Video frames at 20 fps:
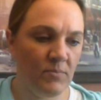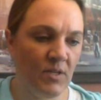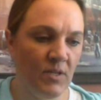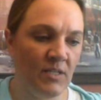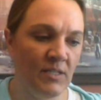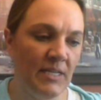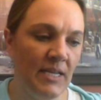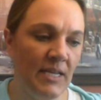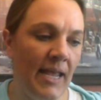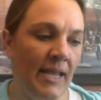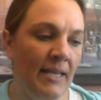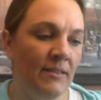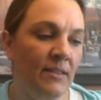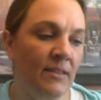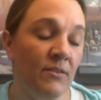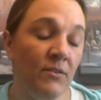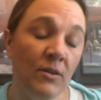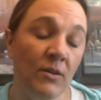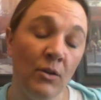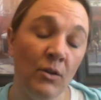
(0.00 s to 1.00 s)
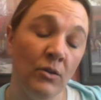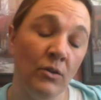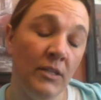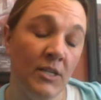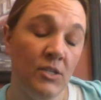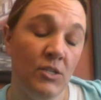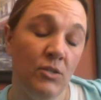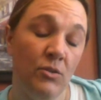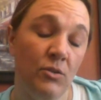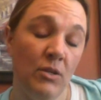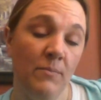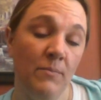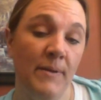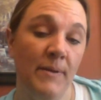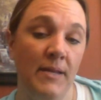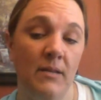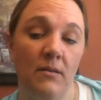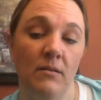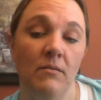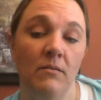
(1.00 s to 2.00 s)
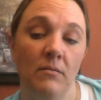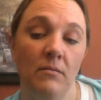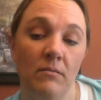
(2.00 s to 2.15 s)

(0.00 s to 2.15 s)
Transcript: Is 8 the earliest you can meet?